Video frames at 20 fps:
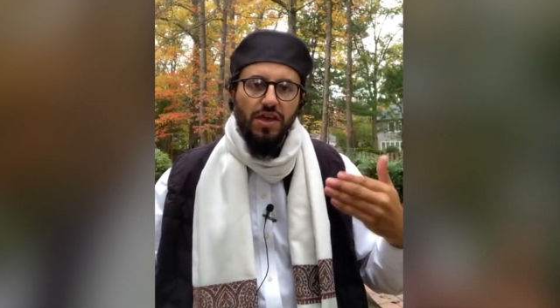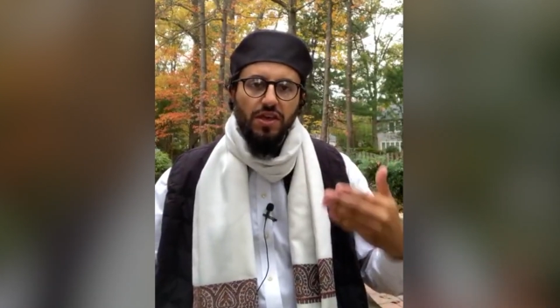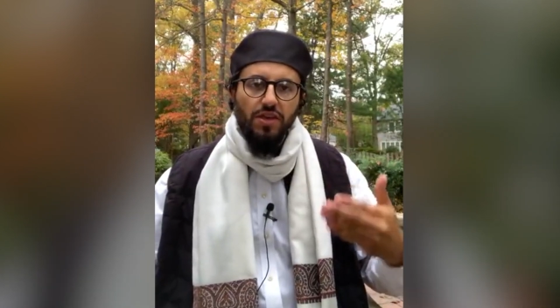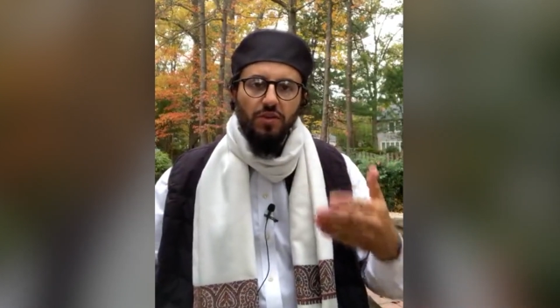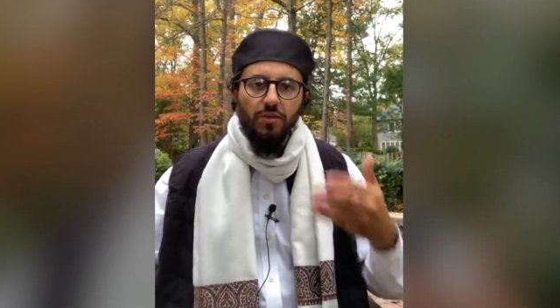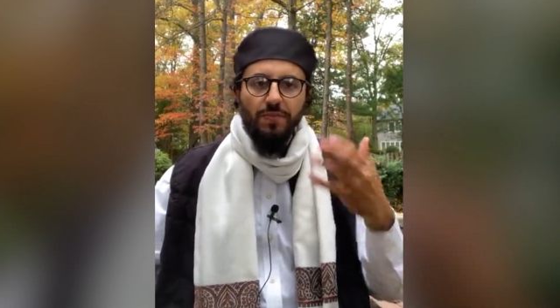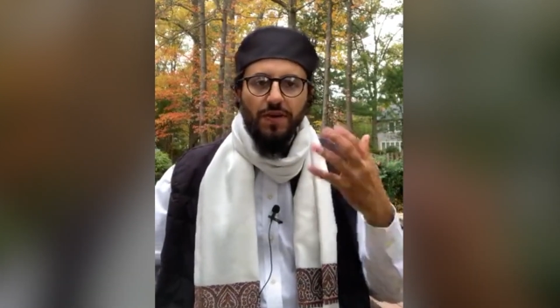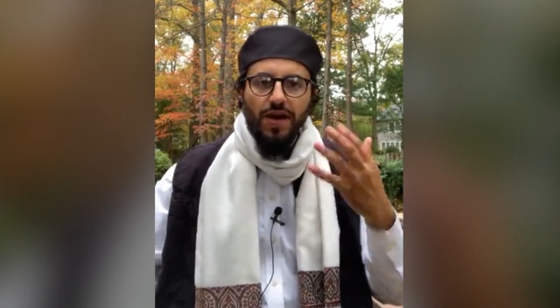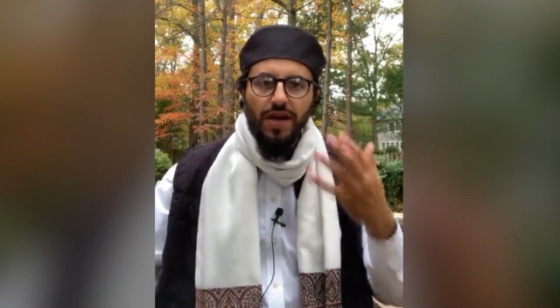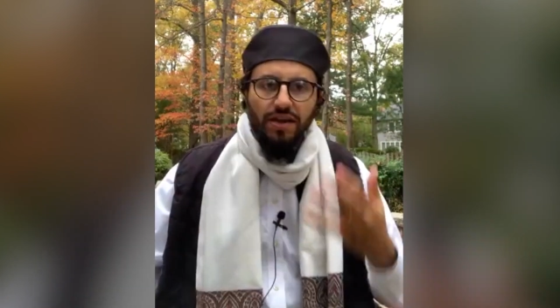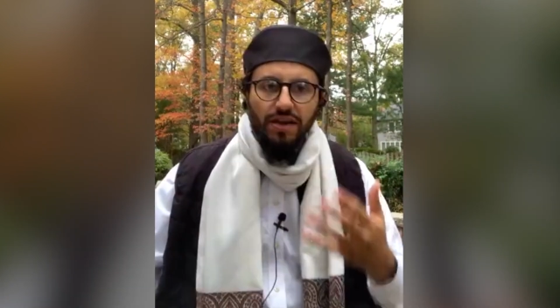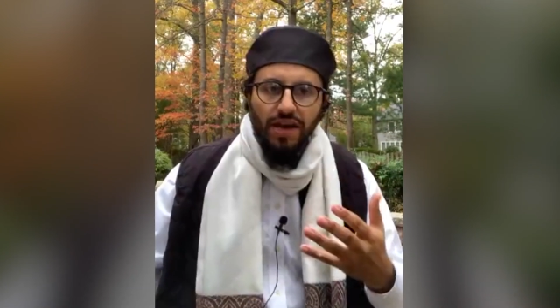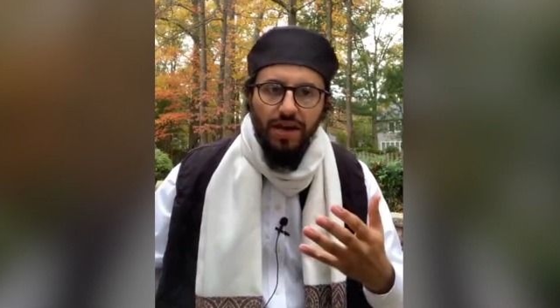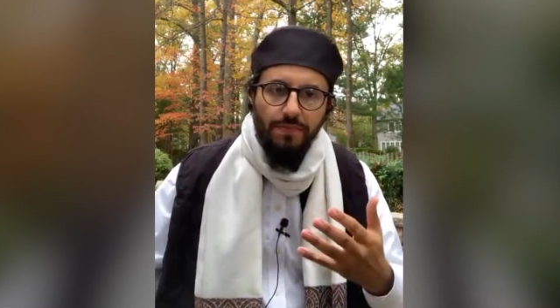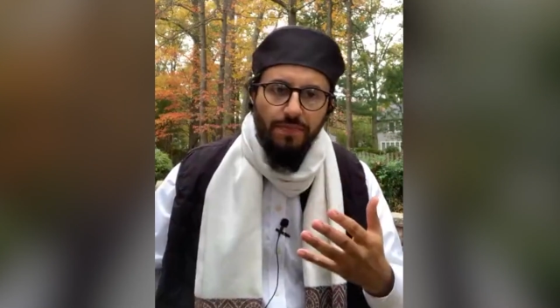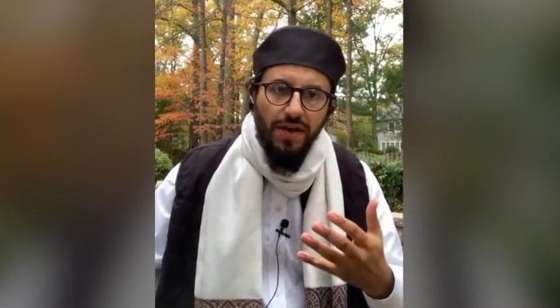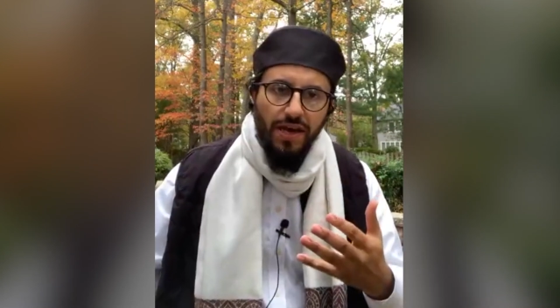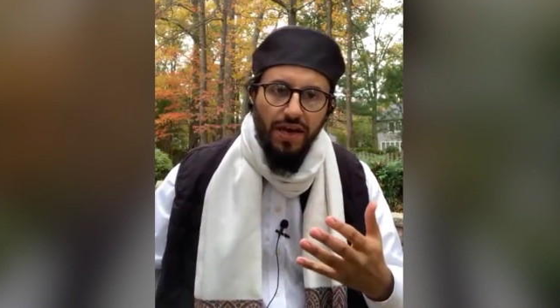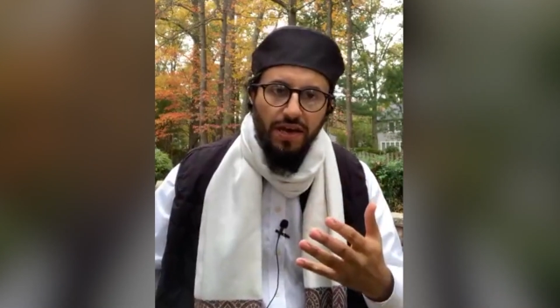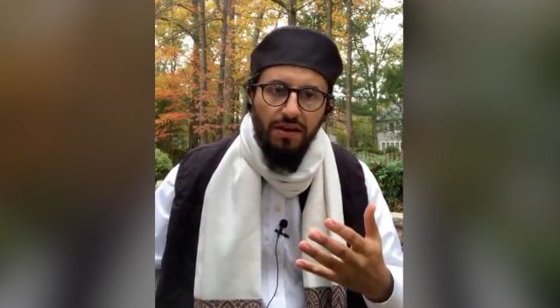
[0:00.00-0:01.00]
You buy an
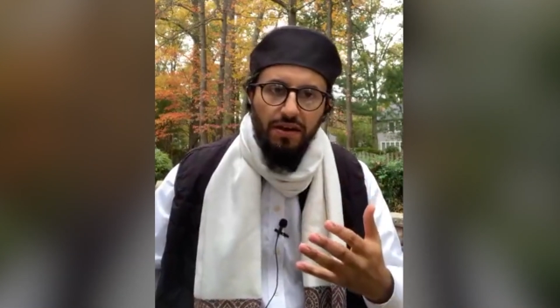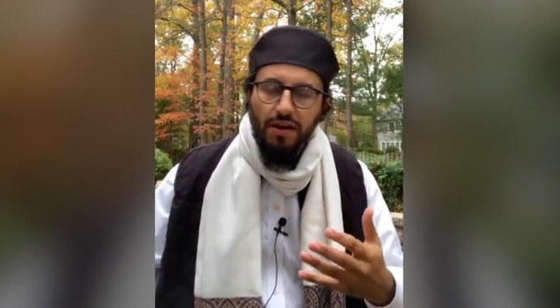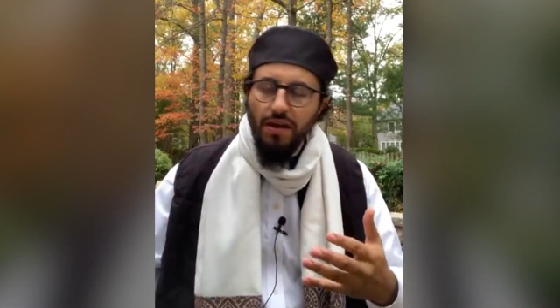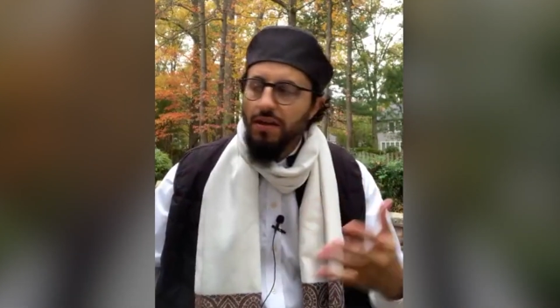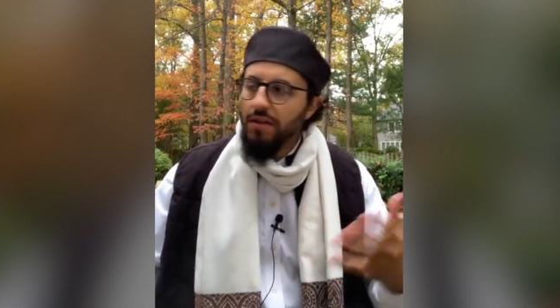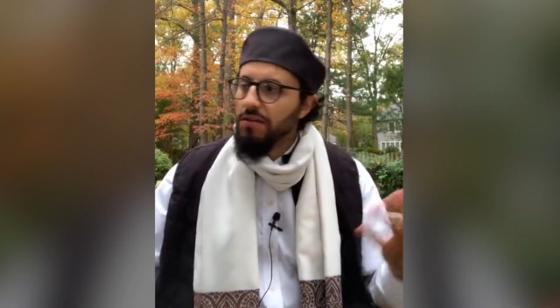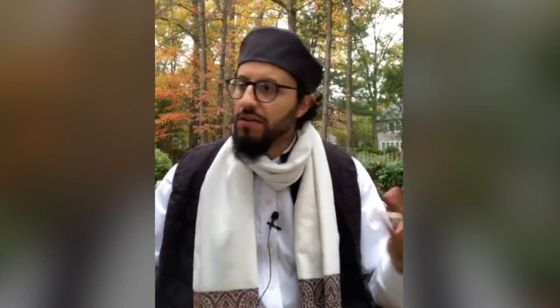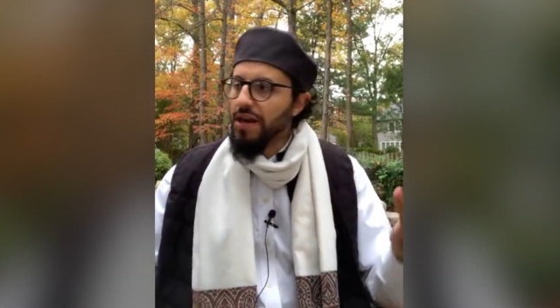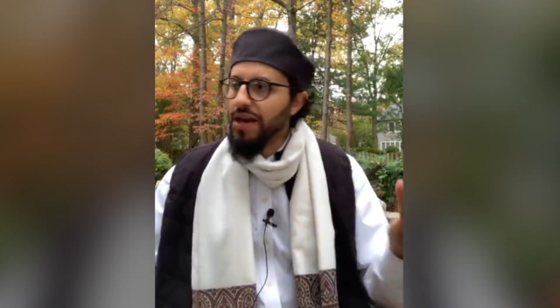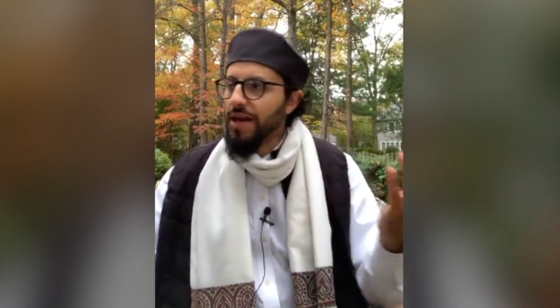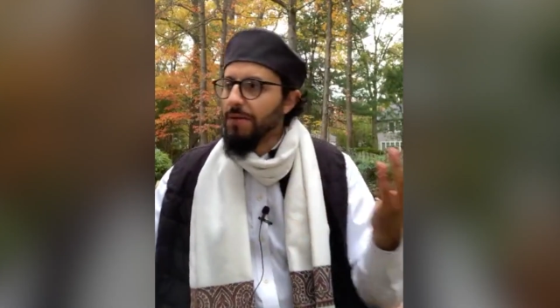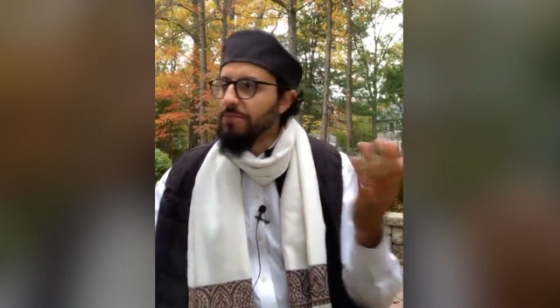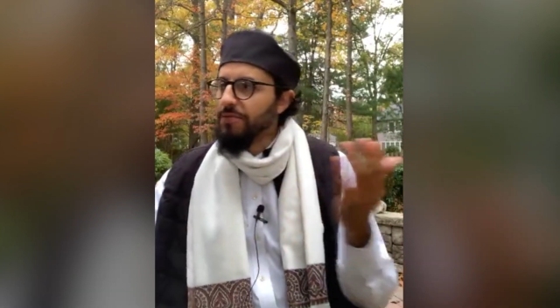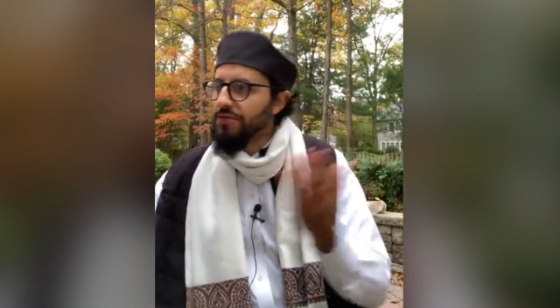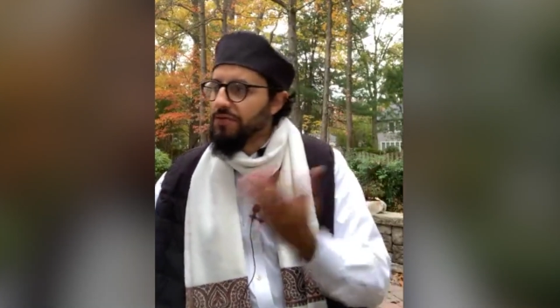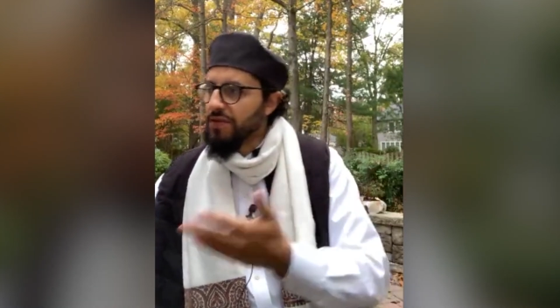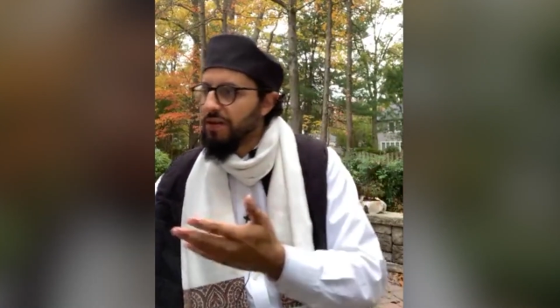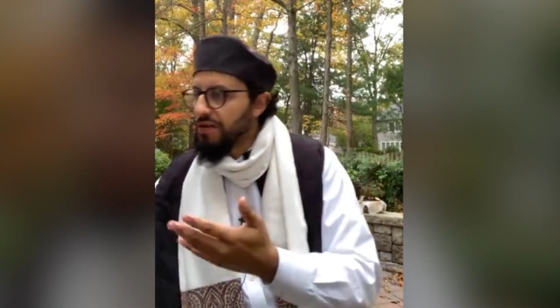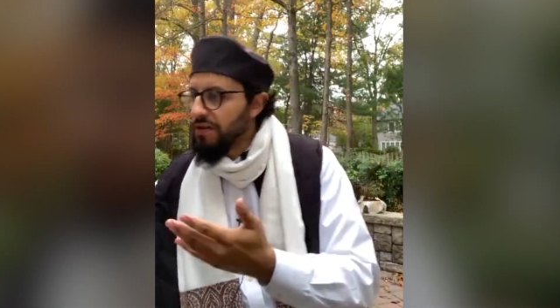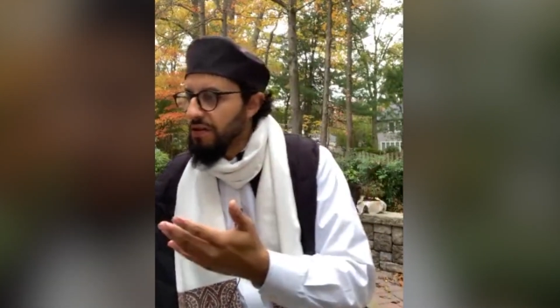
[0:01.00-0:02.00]
iPad, then
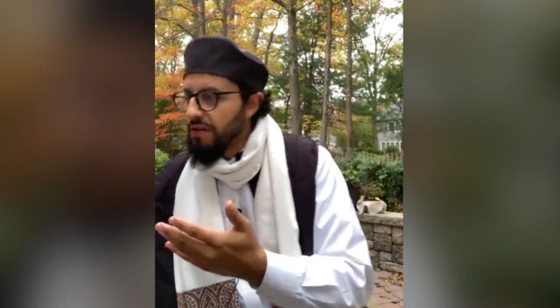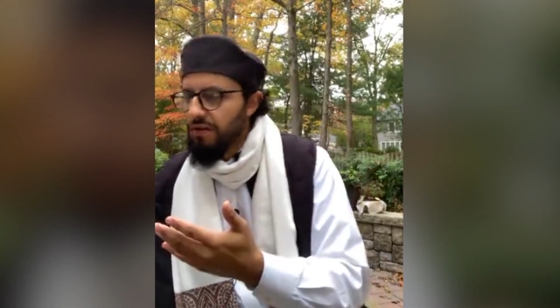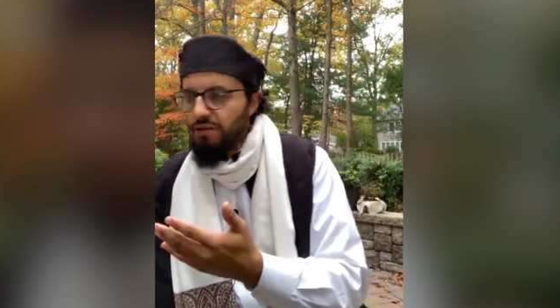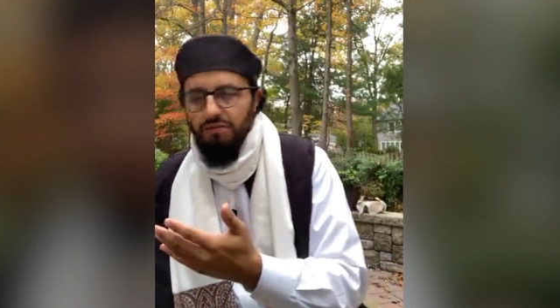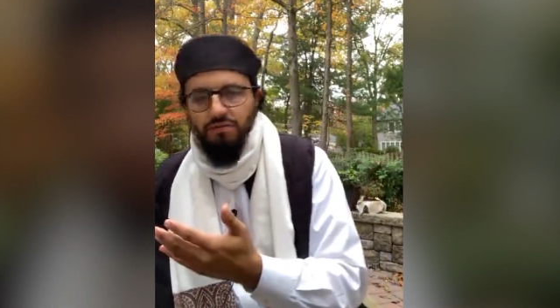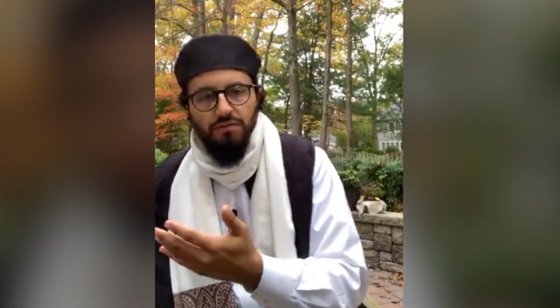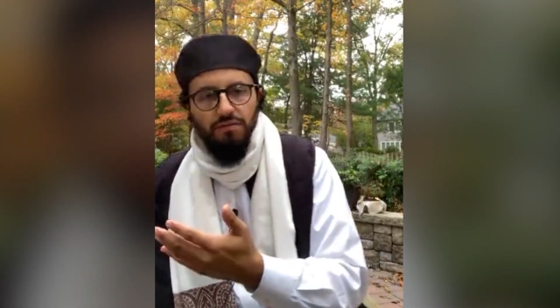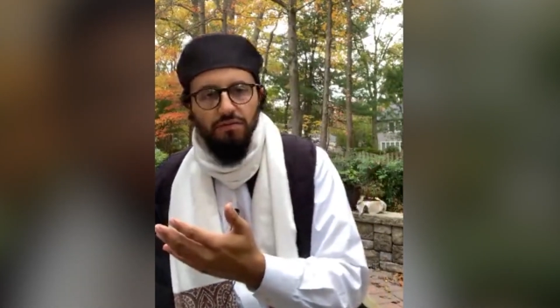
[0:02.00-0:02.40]
Apple's gonna,